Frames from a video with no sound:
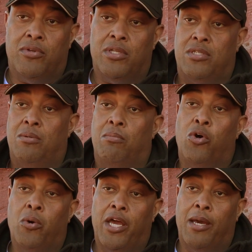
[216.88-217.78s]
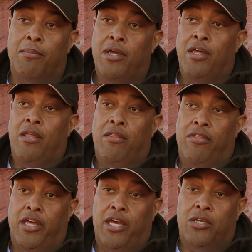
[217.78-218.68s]
events in Moab
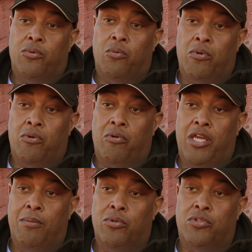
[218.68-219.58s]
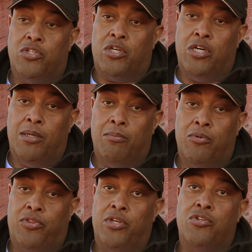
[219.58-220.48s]
that we're able to come
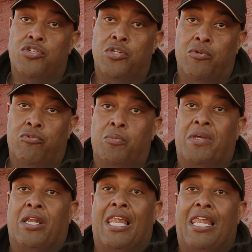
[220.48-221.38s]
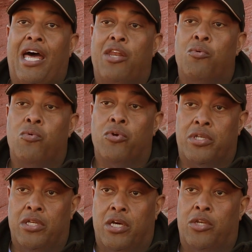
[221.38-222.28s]
with an engineering group, get a lot of
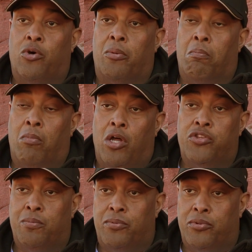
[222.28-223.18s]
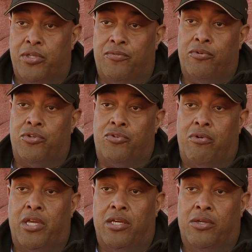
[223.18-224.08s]
work done on multiple different
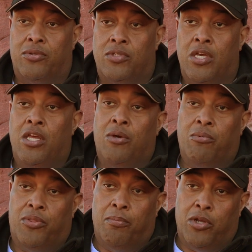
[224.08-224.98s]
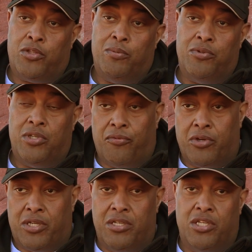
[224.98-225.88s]
trails with multiple
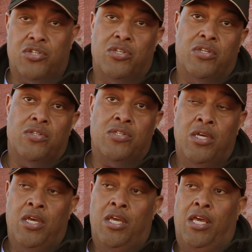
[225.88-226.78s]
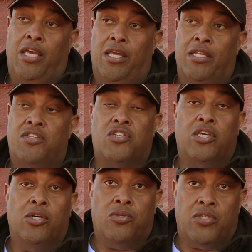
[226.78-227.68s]
different conditions and
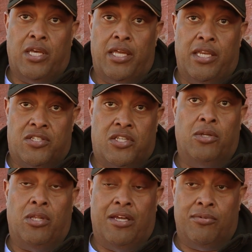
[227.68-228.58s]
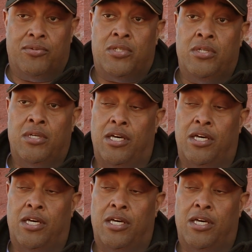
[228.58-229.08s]
skill set and skill levels,